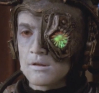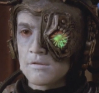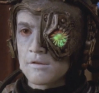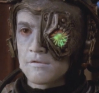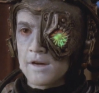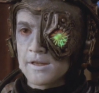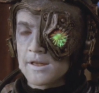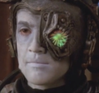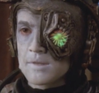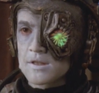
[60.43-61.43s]
If they find
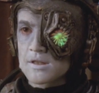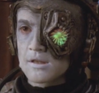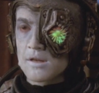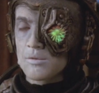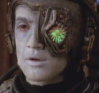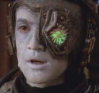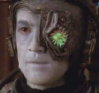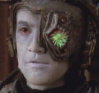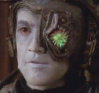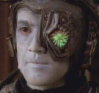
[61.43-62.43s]
I am missing, they will
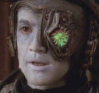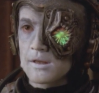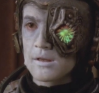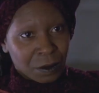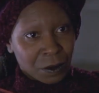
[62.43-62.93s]
come for me.